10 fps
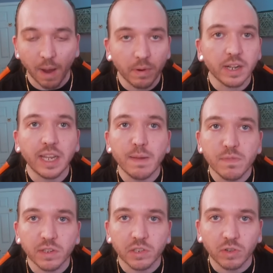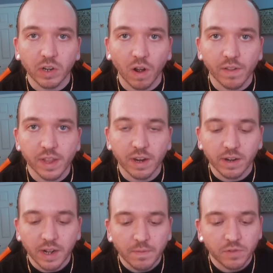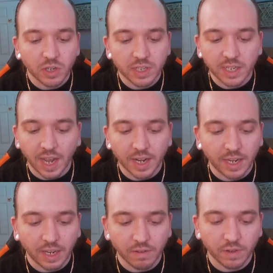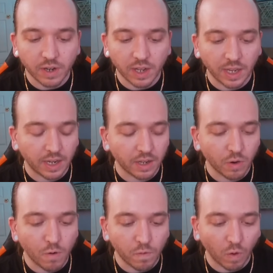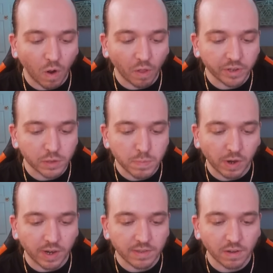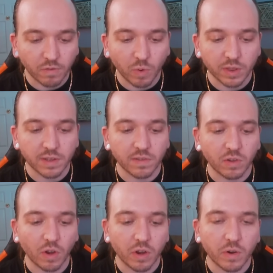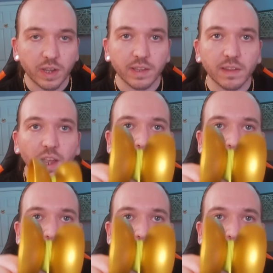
I'm gonna keep this string on there just to kind of give an overall experience of what this yo-yo is.